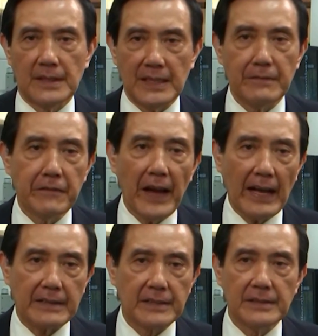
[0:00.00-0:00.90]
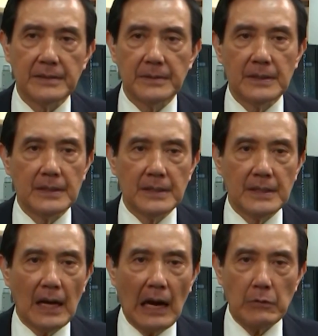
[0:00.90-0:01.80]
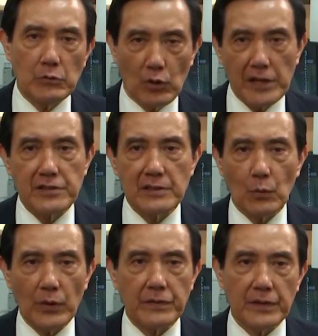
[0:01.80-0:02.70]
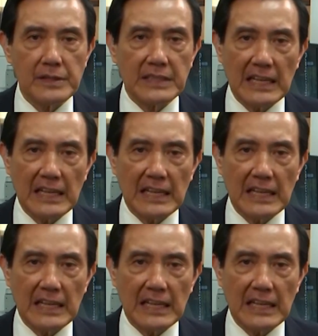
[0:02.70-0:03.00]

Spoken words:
In fact, our relations with these